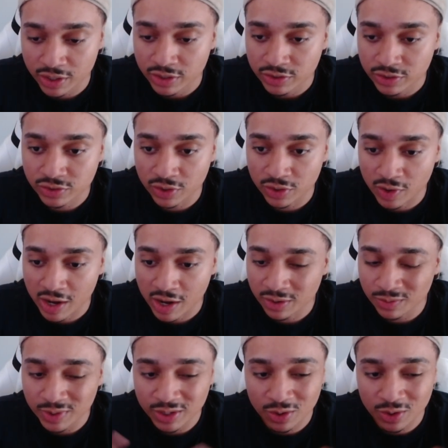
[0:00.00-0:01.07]
So I
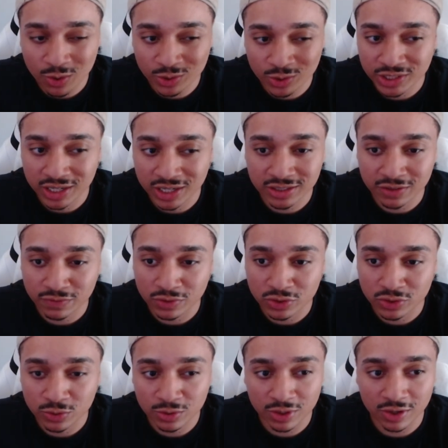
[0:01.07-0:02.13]
don't want to hold you guys up for
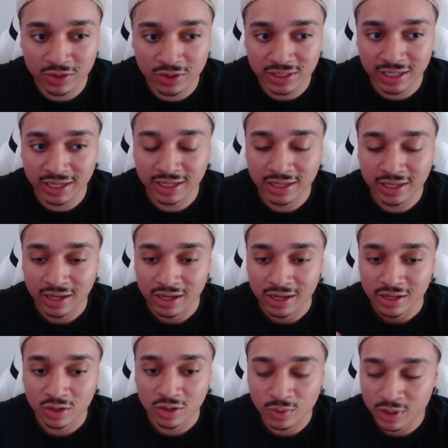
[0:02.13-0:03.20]
too long today.
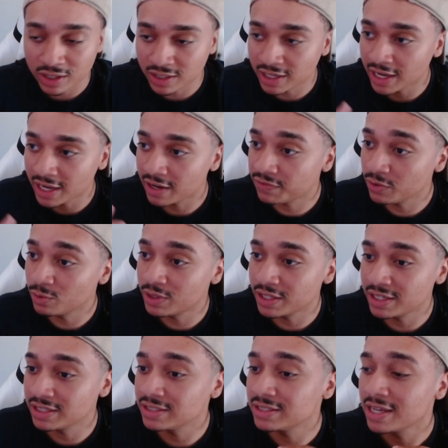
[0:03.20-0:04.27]
We're gonna look at a few
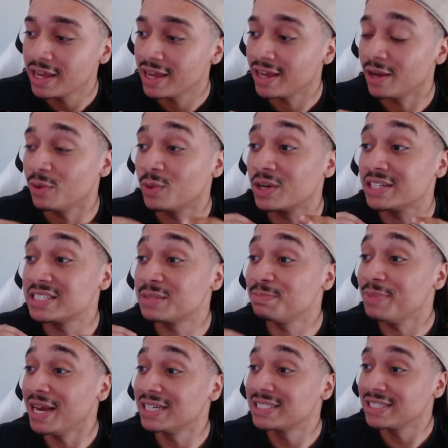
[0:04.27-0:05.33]
things, and we're
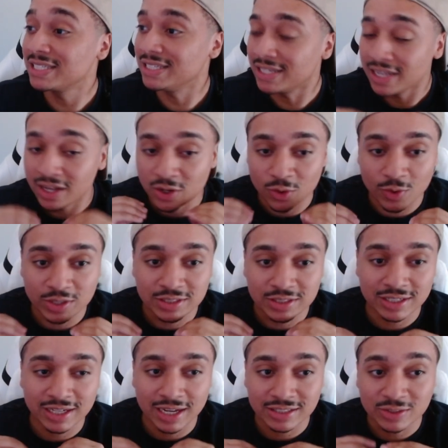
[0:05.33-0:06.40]
especially going to
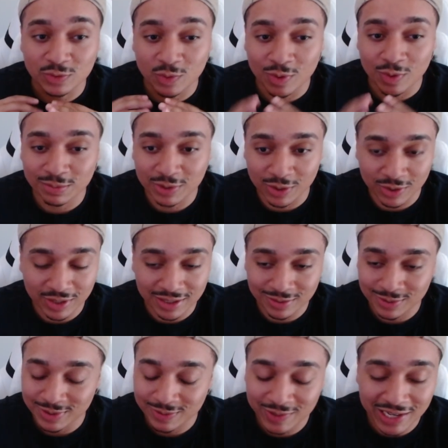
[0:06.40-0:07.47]
look at some crypto. Okay,
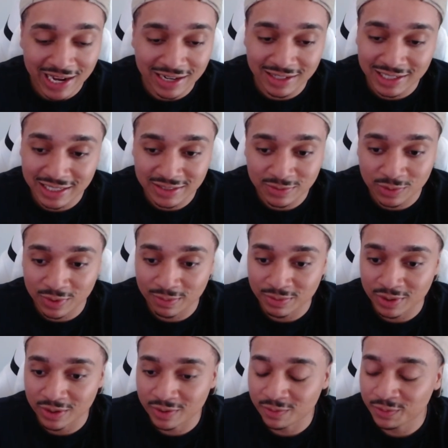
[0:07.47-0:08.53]
we got to look at some
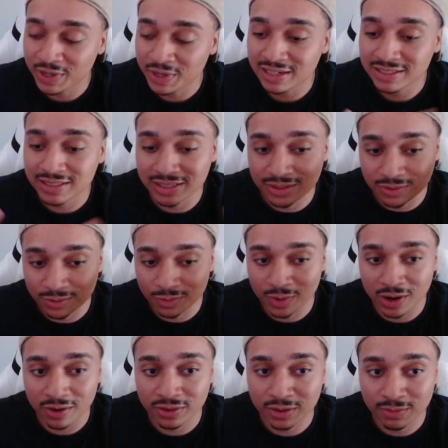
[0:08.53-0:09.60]
crypto, and we got to see
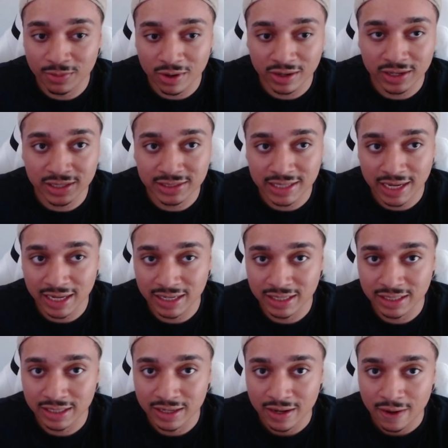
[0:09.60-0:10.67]
where the market is
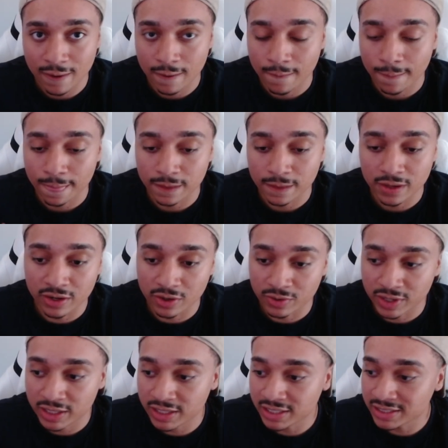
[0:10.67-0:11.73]
heading.
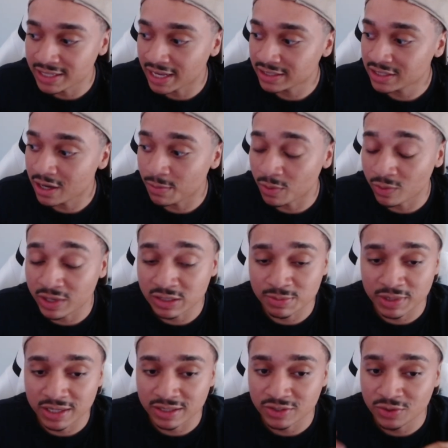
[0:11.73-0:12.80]
In these next couple weeks,
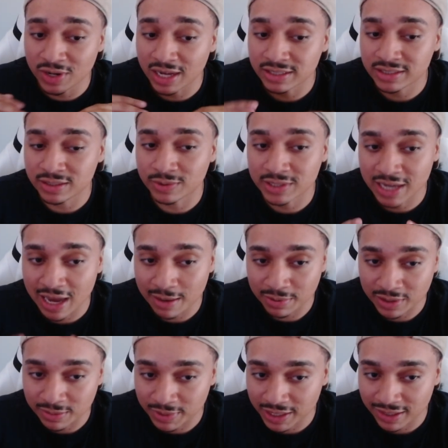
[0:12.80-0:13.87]
because you guys see what's
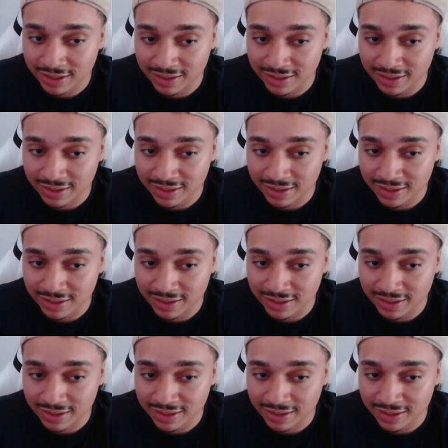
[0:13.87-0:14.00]
happening, man.